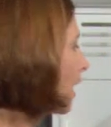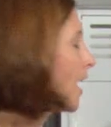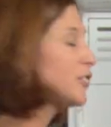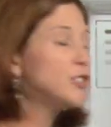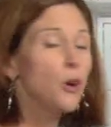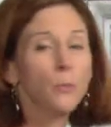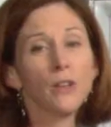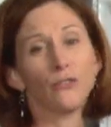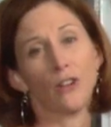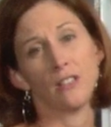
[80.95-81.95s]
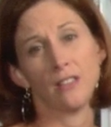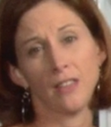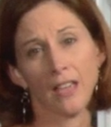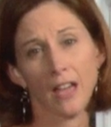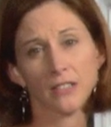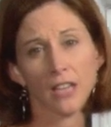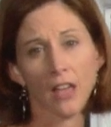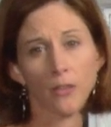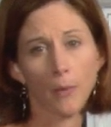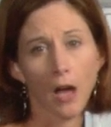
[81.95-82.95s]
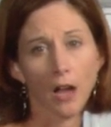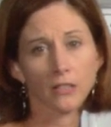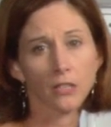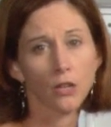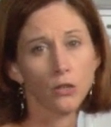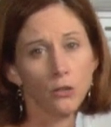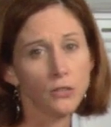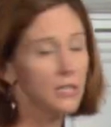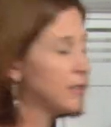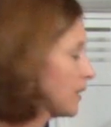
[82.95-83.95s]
And don't be afraid to think outside the box. Using